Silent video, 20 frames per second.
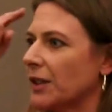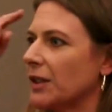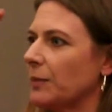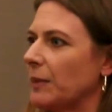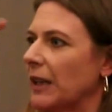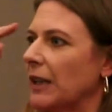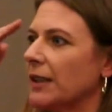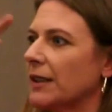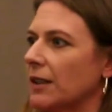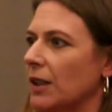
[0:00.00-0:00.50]
It's
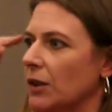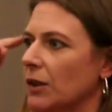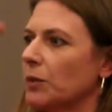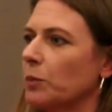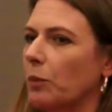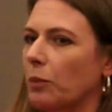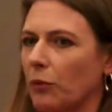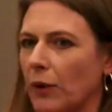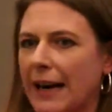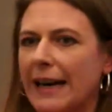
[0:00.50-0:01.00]
because those
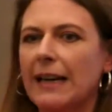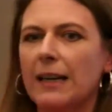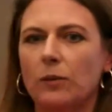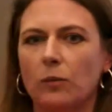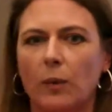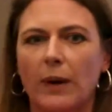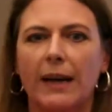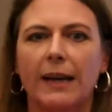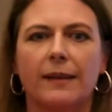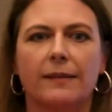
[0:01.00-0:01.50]

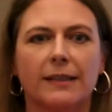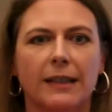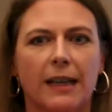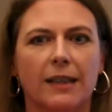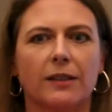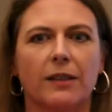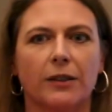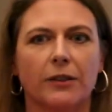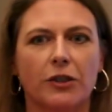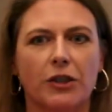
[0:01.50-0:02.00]
brain waves,
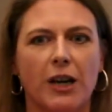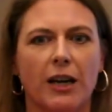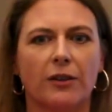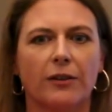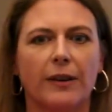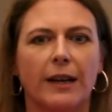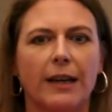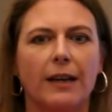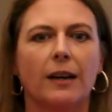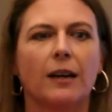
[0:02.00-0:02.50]
as they're
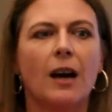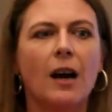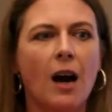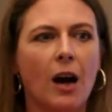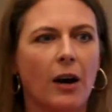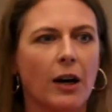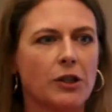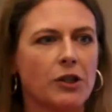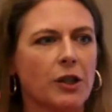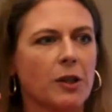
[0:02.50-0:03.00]
generated,
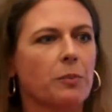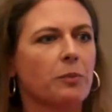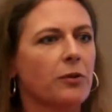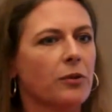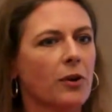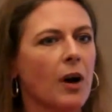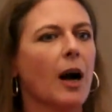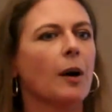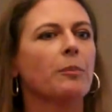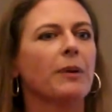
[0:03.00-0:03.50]
are actually
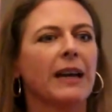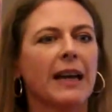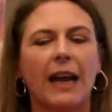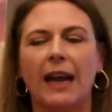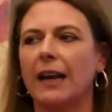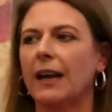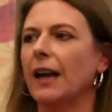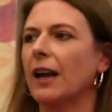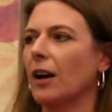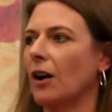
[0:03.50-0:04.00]

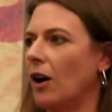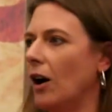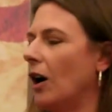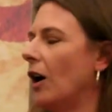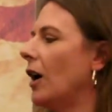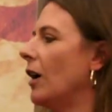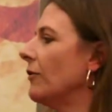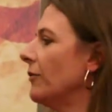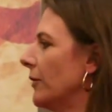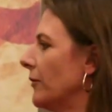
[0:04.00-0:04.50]
propagating
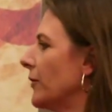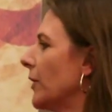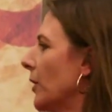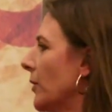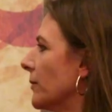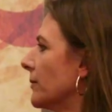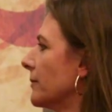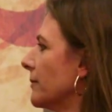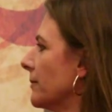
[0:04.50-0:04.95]
off of you.